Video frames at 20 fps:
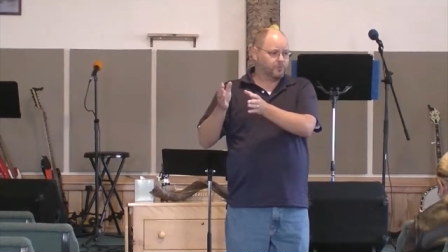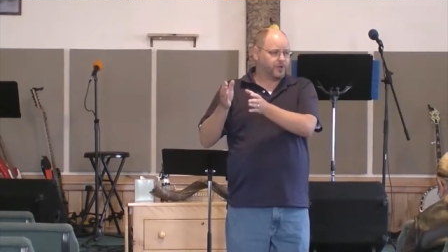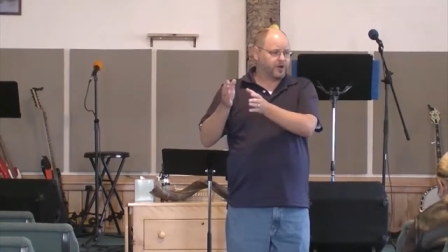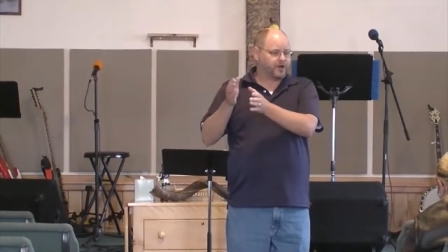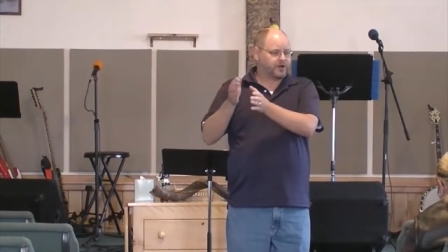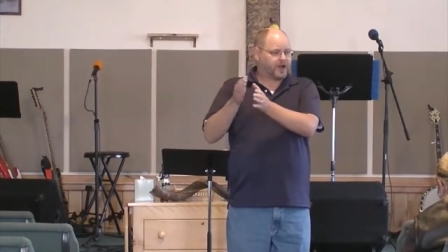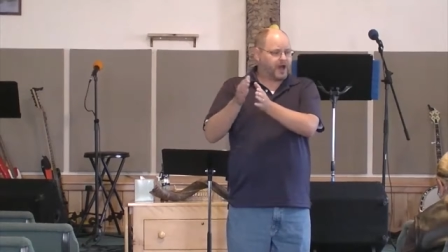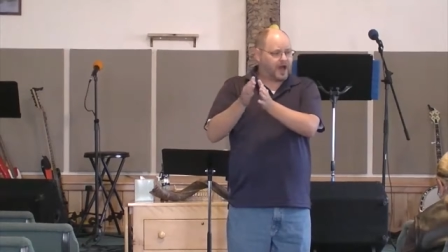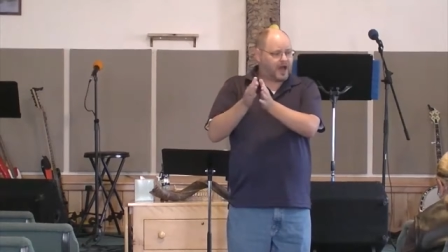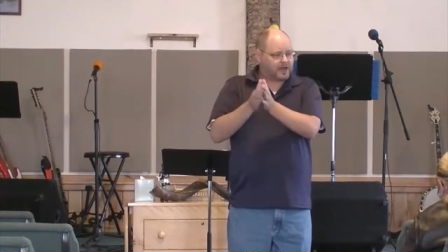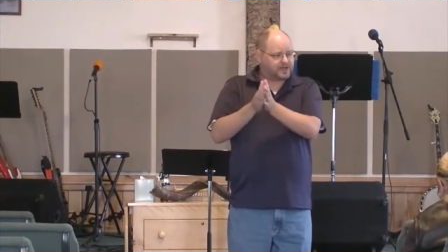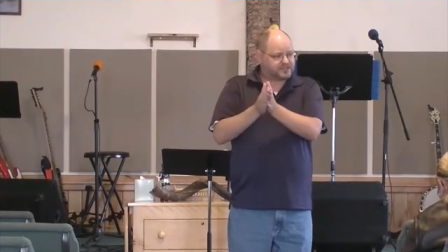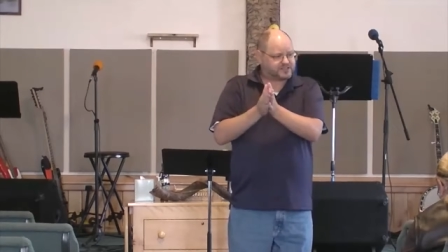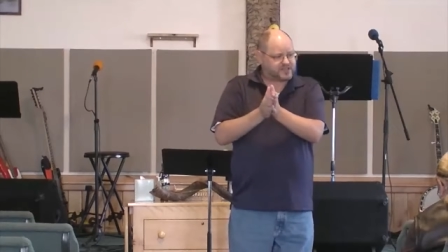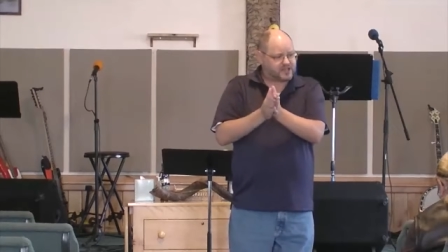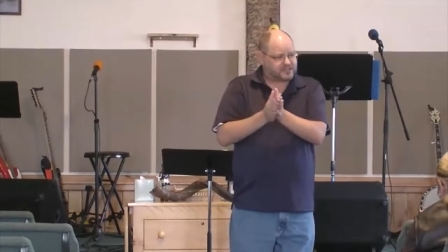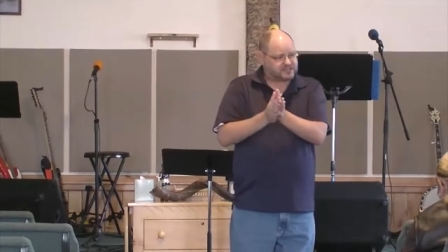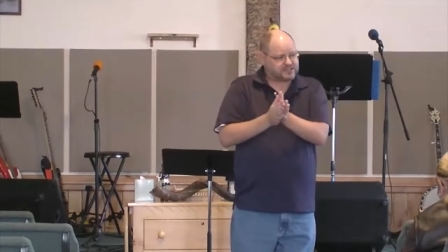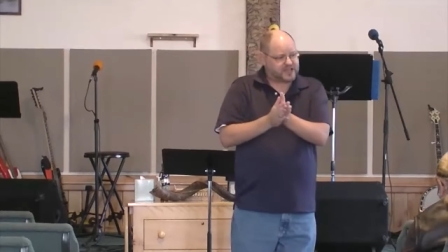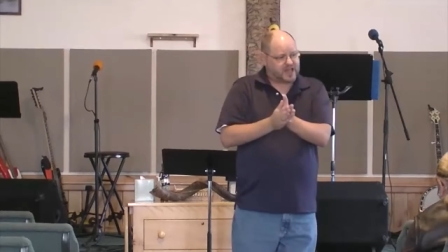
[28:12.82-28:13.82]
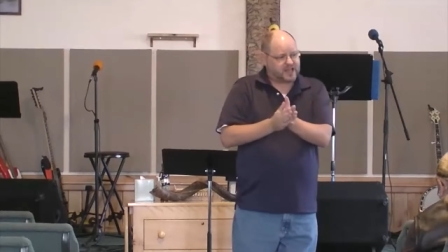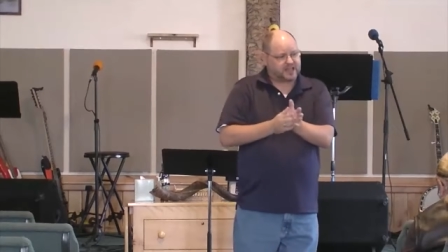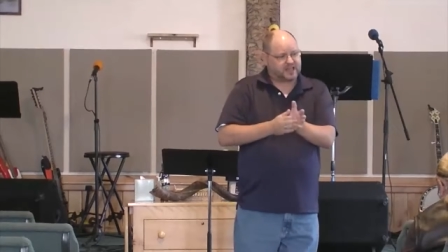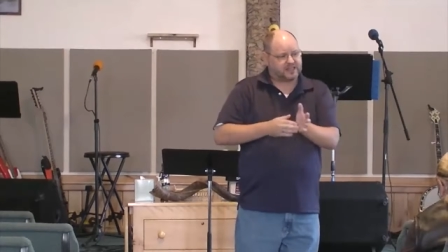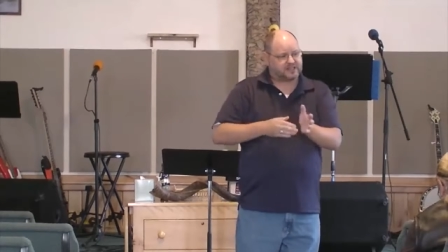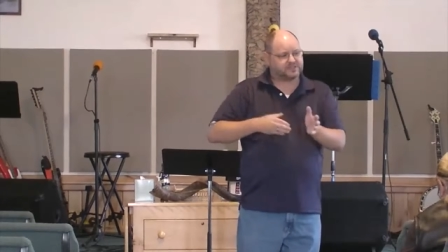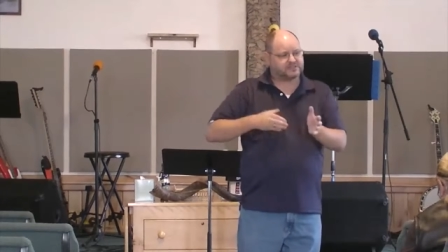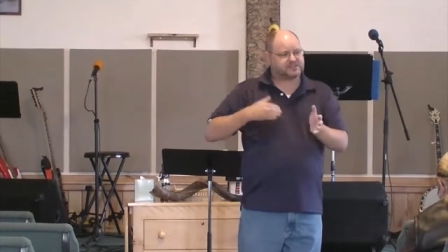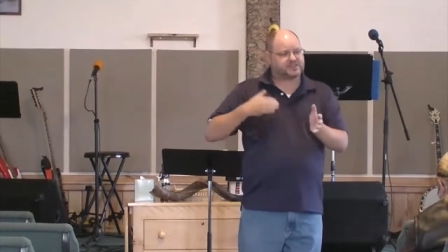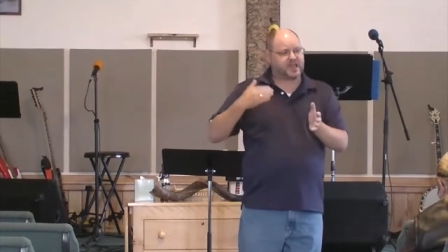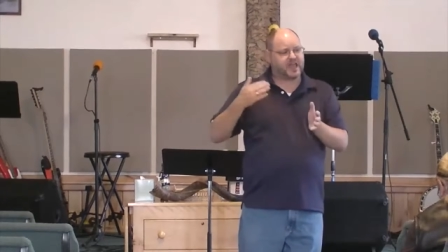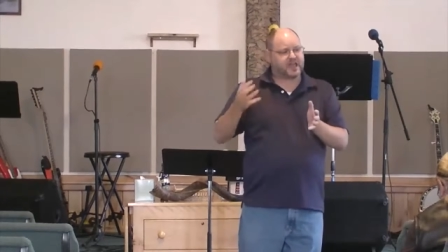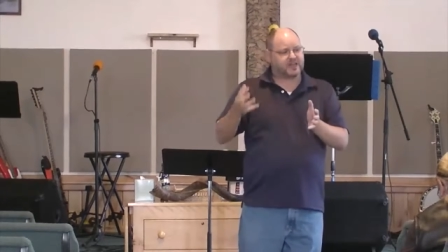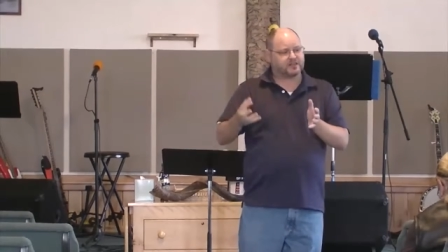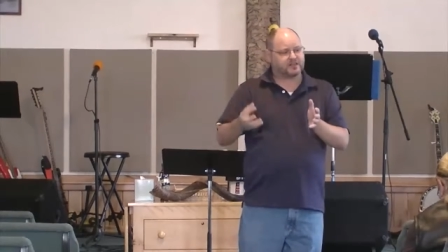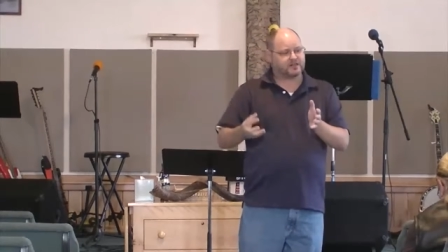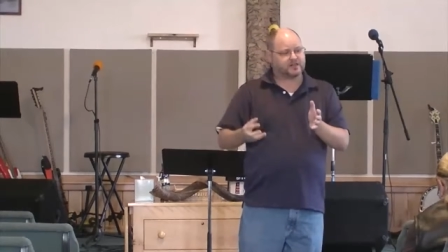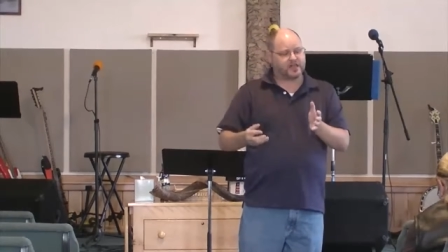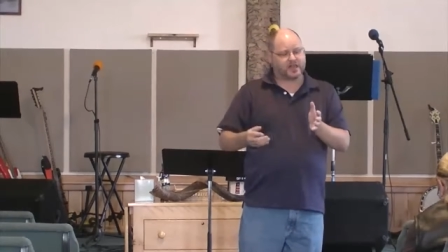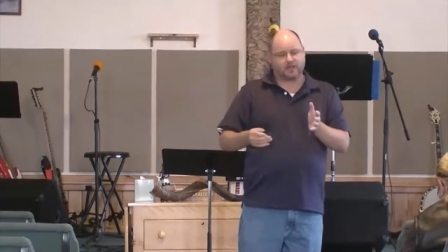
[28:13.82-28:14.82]
But God says that his
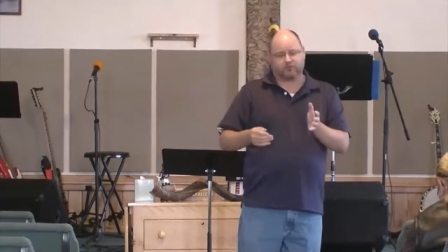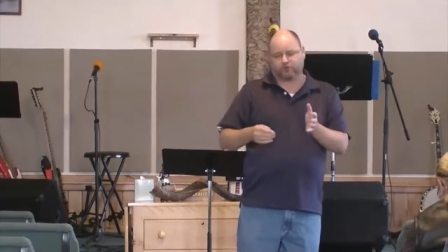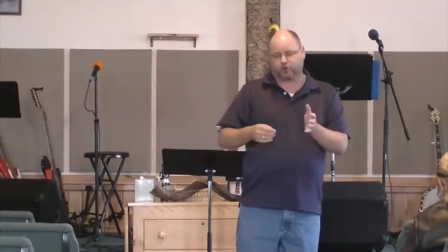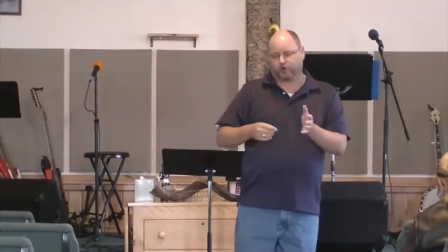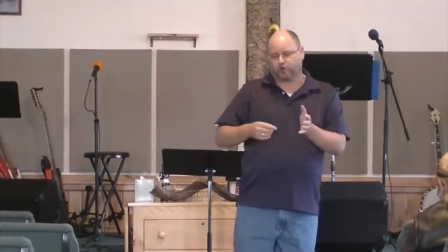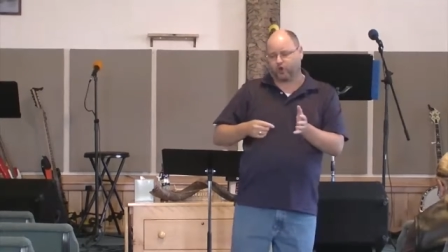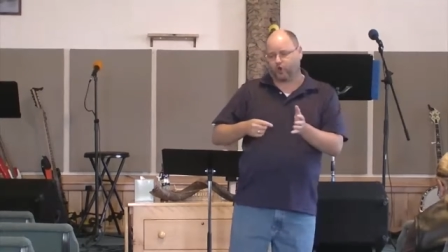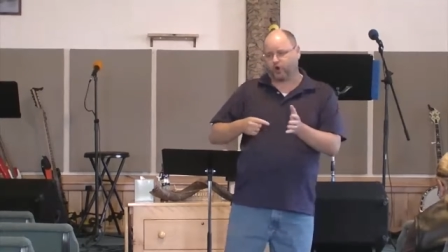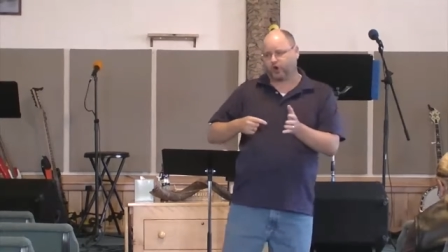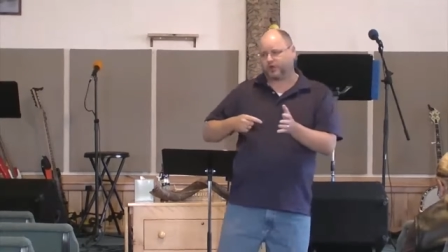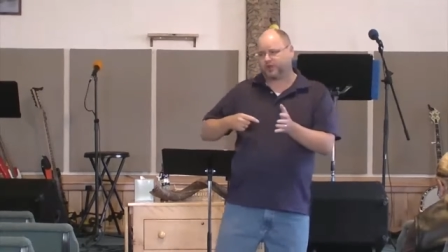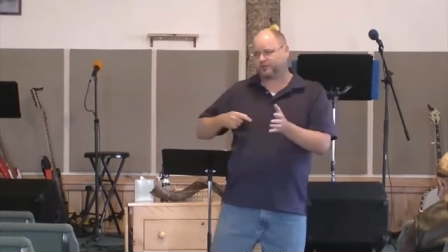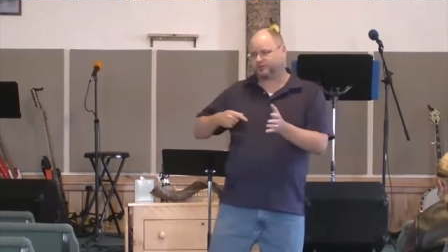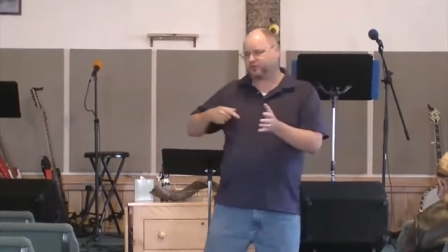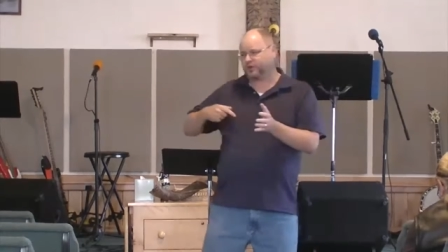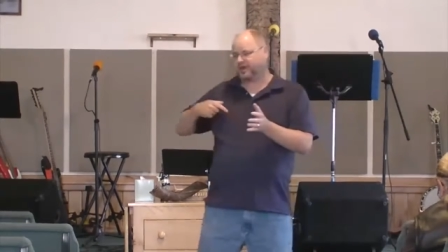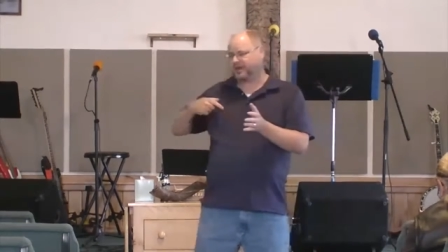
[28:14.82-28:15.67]
day, the day of the Lord, is